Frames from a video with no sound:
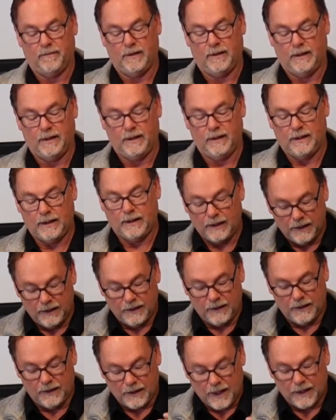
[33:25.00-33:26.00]

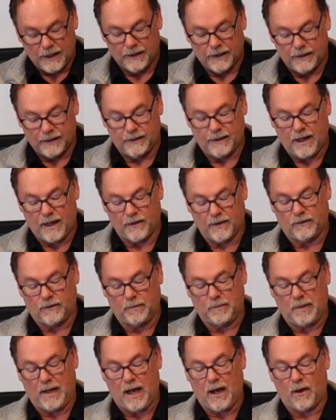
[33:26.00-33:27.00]
He has the
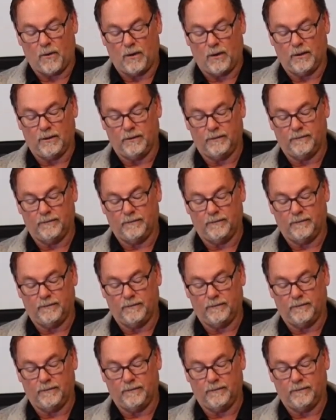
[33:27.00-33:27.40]
power